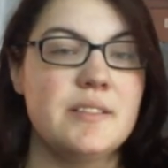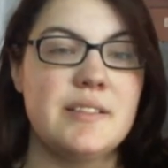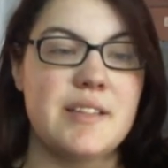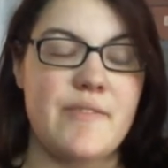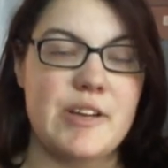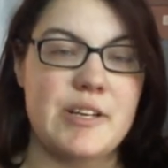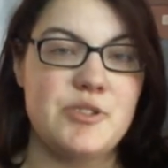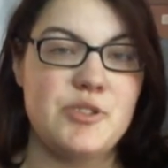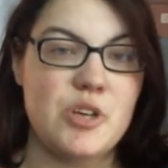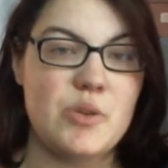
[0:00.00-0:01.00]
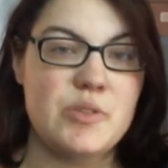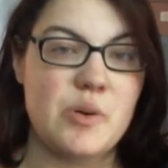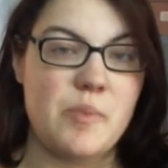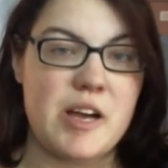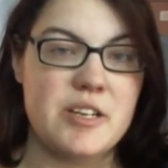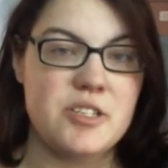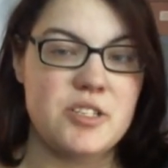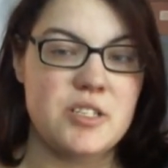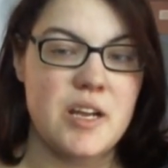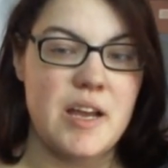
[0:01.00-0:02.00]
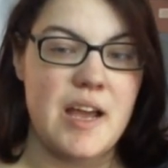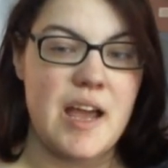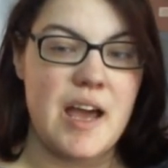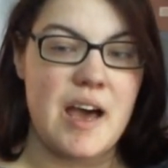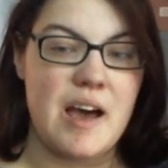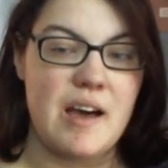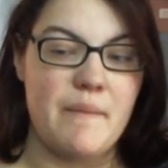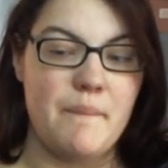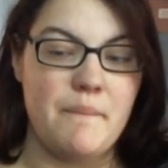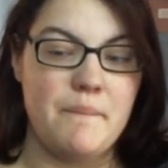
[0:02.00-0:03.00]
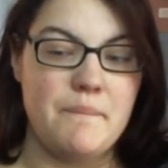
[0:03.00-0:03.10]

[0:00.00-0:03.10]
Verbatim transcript: loving so, so much. Um,